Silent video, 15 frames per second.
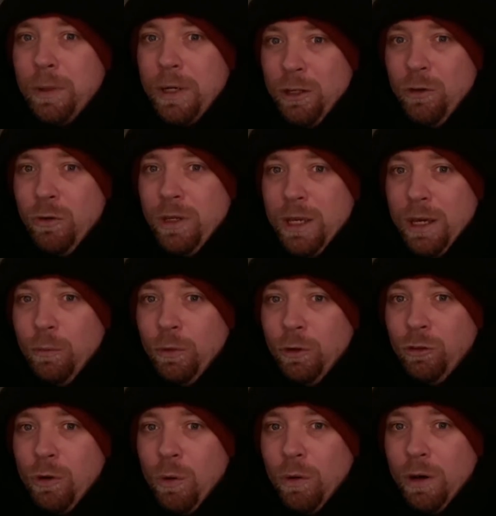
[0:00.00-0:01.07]
but you get
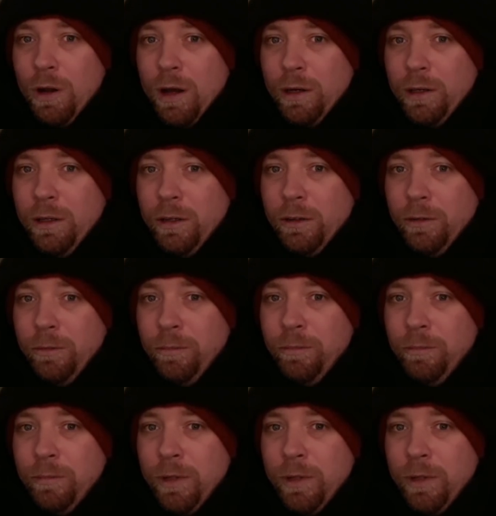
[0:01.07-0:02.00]
what's going on here?